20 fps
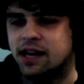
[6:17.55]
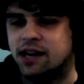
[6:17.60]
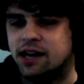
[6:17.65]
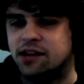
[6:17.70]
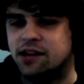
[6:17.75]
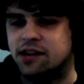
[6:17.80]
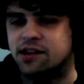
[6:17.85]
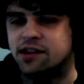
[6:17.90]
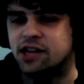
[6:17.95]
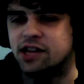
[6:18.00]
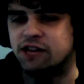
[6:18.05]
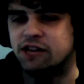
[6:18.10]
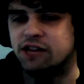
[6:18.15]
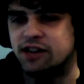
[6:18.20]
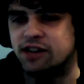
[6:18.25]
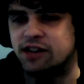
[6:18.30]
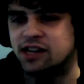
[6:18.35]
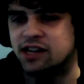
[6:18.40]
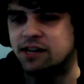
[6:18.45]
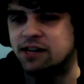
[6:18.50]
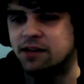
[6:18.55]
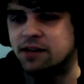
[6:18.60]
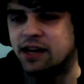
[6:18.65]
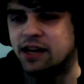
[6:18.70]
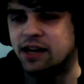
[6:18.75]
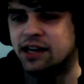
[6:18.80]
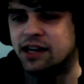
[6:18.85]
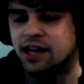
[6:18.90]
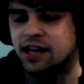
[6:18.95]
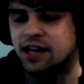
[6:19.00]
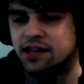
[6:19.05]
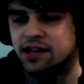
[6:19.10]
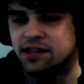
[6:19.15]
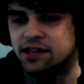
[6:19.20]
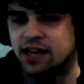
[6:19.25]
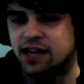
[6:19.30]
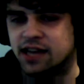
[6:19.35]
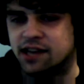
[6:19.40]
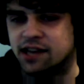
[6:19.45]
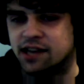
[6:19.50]
and is theoretically playing Death and
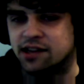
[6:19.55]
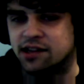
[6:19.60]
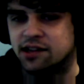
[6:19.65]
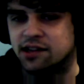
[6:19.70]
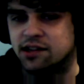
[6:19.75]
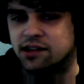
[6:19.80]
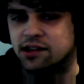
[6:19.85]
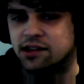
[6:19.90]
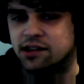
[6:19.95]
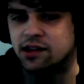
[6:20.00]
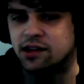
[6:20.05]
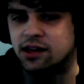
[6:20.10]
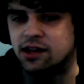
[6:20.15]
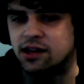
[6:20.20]
Taxes.